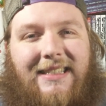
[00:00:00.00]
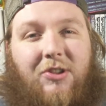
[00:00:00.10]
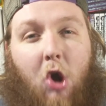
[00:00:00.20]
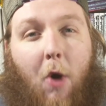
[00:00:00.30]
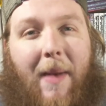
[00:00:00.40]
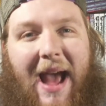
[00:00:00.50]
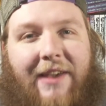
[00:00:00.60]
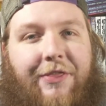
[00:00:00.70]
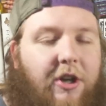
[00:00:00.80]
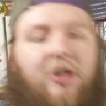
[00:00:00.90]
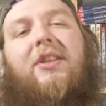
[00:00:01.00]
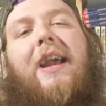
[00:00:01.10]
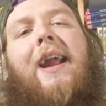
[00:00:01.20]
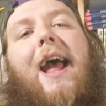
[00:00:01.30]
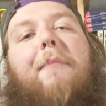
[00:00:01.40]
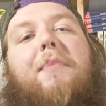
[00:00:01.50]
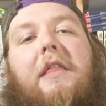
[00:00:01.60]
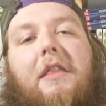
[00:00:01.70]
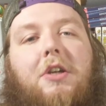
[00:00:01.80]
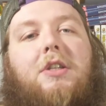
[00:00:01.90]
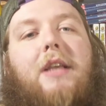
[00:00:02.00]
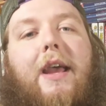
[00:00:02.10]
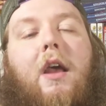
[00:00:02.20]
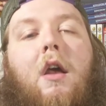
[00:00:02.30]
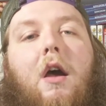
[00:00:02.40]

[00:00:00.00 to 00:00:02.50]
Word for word: Throwback Thursday. Happy Thursday.